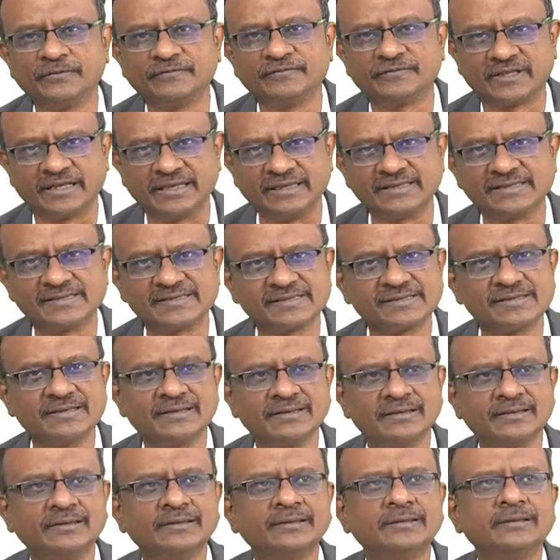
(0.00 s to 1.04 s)
of things.
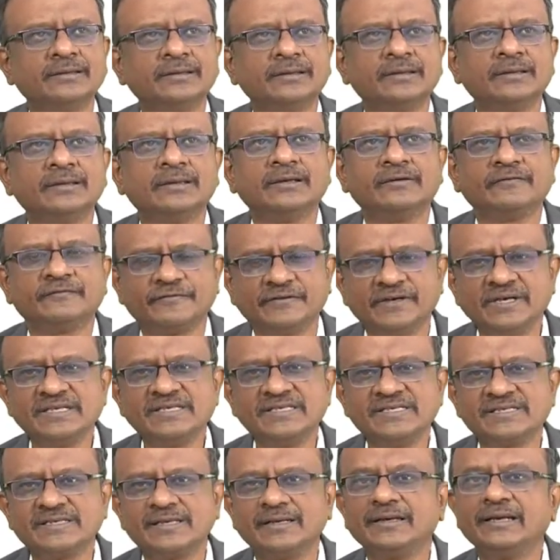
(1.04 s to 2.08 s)

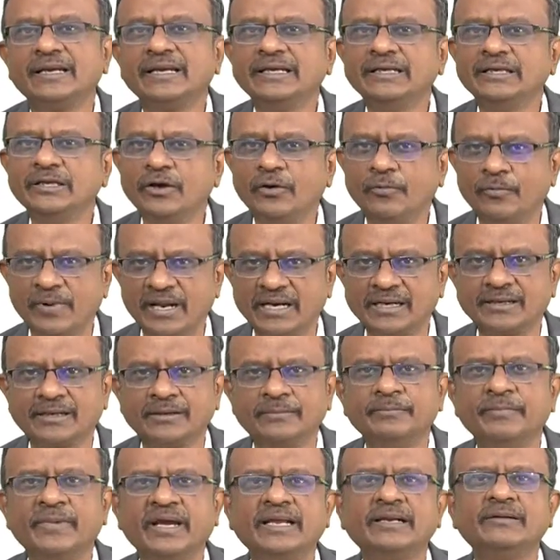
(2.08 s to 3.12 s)
First, in your
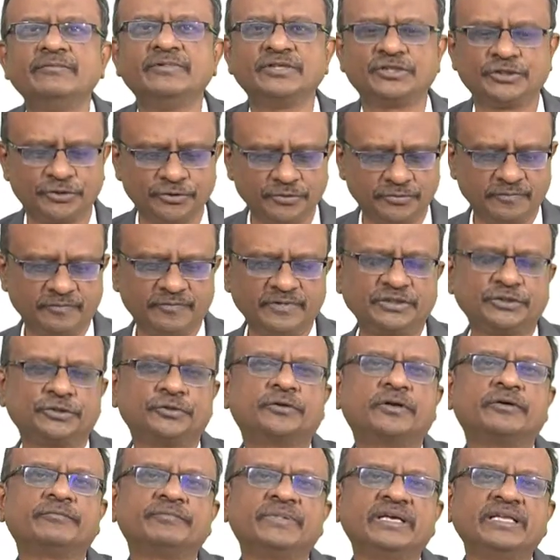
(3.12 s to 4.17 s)
welcome mail, which
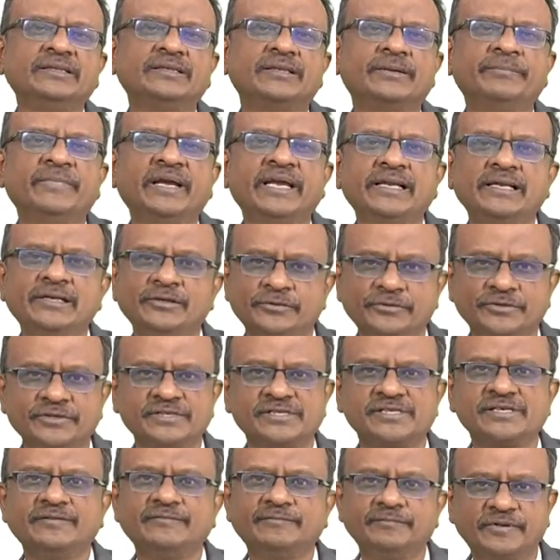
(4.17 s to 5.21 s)
should have been the mail you
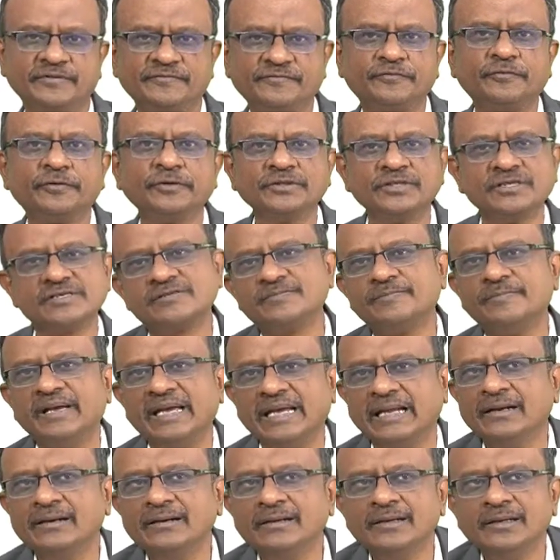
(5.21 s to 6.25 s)
received before this
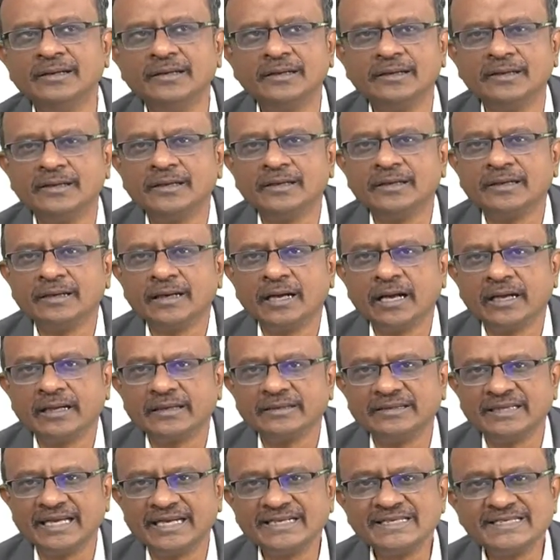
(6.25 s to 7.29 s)
mail,
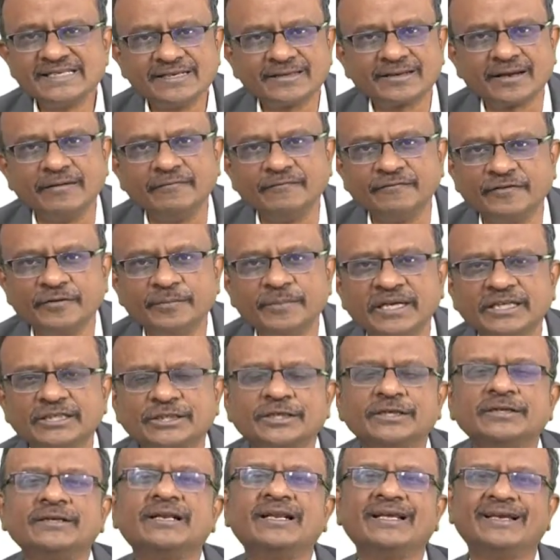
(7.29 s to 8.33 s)
there is a
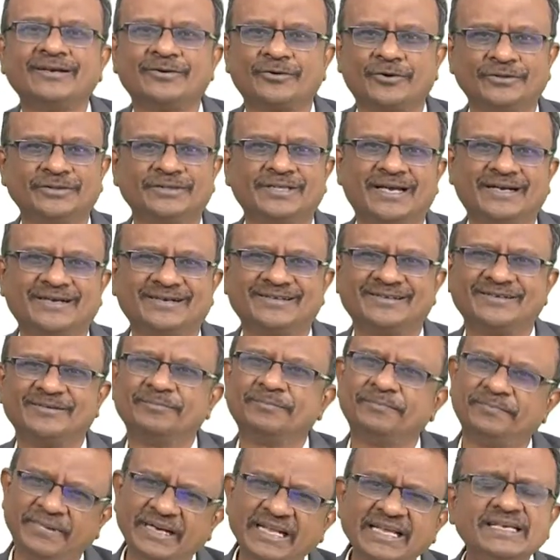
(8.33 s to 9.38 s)
confirmation link on that.
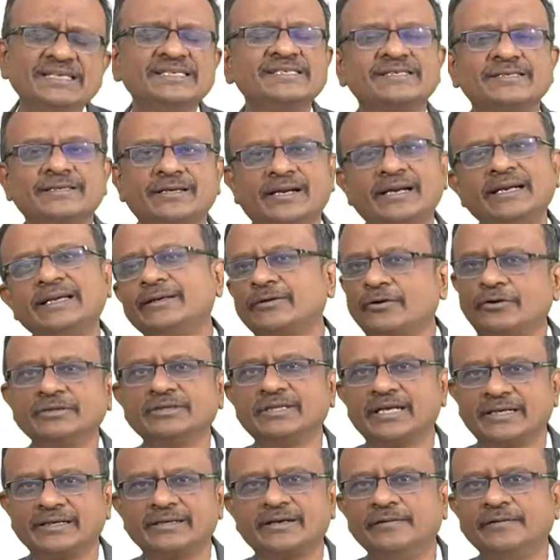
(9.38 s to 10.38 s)
Please click on that